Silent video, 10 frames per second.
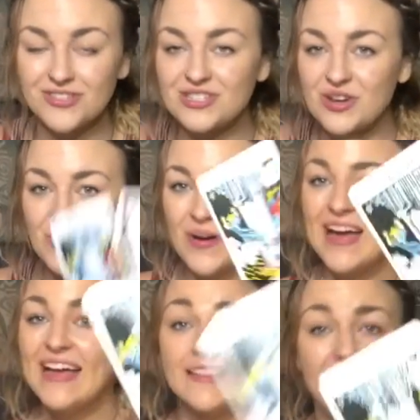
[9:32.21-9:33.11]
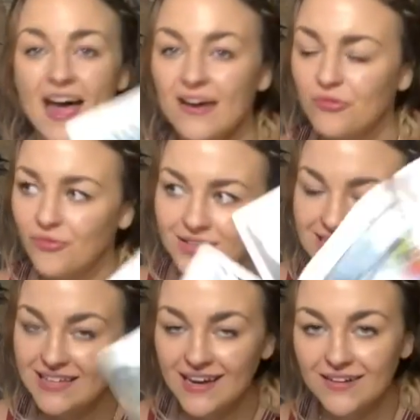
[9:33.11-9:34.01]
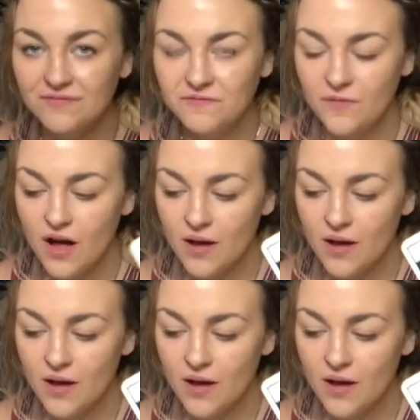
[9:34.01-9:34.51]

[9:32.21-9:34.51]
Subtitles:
So that once again